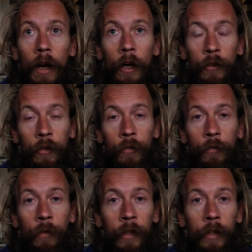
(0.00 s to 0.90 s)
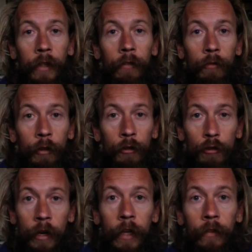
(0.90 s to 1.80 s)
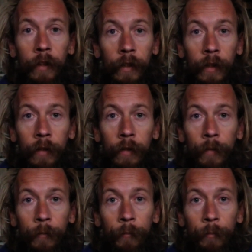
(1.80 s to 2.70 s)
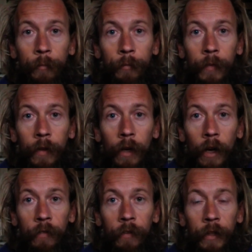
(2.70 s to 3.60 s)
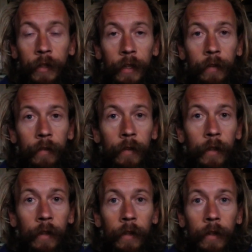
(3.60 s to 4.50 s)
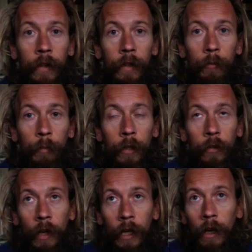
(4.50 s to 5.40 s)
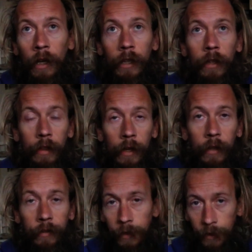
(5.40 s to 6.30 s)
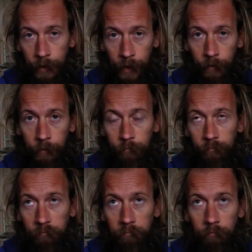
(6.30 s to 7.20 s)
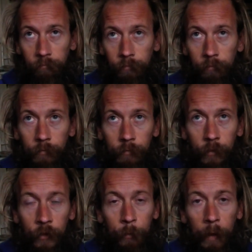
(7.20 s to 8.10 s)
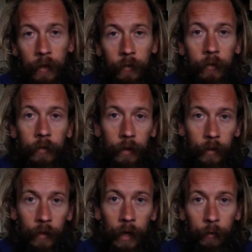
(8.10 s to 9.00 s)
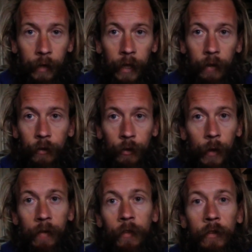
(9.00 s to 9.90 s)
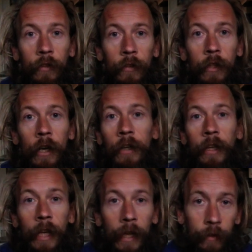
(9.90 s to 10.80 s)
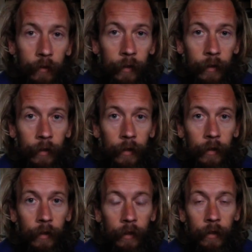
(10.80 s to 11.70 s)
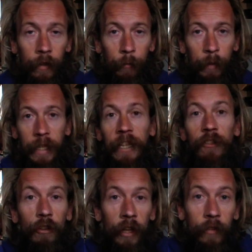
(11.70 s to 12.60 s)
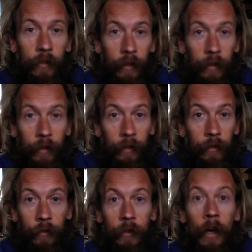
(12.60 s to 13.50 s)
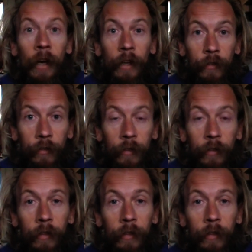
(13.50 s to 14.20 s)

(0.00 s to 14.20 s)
I just find it restricting. I find it because I like the idea that space is out there. You know, ever since a young kid, I've been interested in the stars and